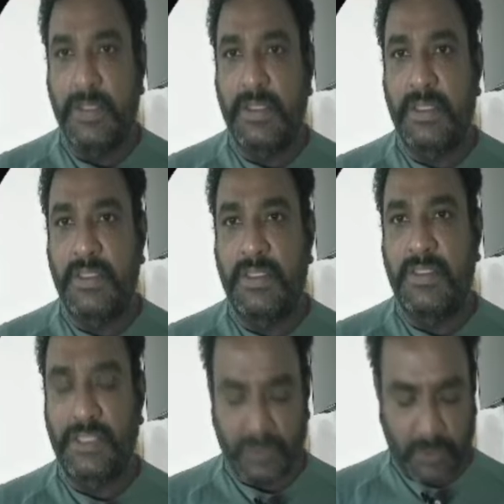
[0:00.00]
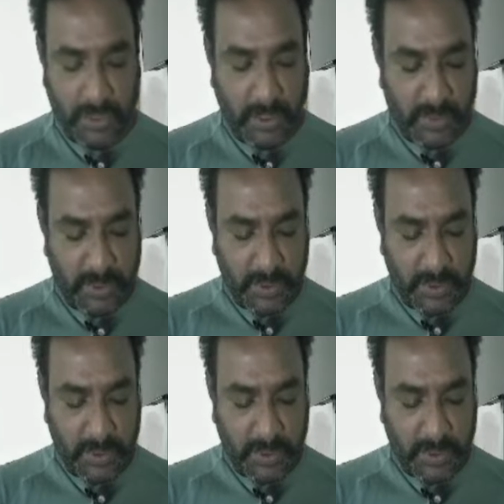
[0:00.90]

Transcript: In this case, what happened?